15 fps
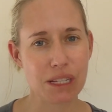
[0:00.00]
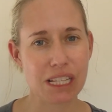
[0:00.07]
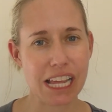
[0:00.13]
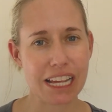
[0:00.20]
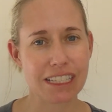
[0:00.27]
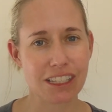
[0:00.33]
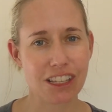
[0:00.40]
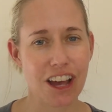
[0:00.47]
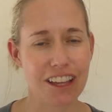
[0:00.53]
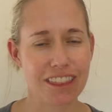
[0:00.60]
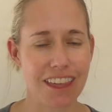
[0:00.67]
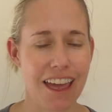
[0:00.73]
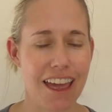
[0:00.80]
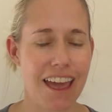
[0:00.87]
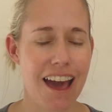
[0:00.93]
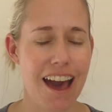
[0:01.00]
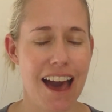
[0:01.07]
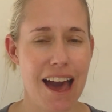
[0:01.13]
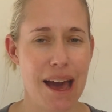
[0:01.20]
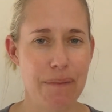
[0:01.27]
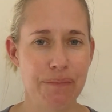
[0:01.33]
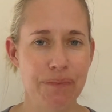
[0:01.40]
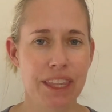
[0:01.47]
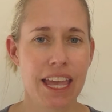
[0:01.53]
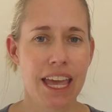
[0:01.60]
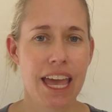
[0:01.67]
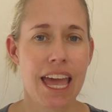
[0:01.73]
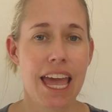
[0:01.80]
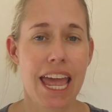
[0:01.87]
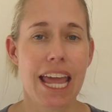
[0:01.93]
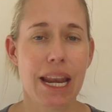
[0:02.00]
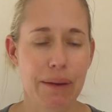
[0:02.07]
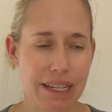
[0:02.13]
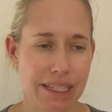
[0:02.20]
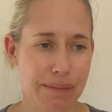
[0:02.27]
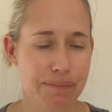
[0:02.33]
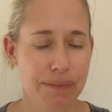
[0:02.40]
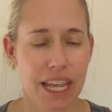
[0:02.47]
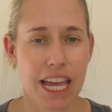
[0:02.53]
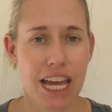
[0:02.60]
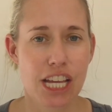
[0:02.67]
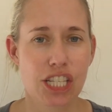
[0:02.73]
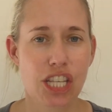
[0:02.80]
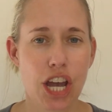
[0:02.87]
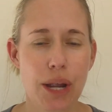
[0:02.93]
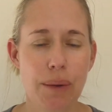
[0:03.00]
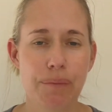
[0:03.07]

Let's start there. Anyways, so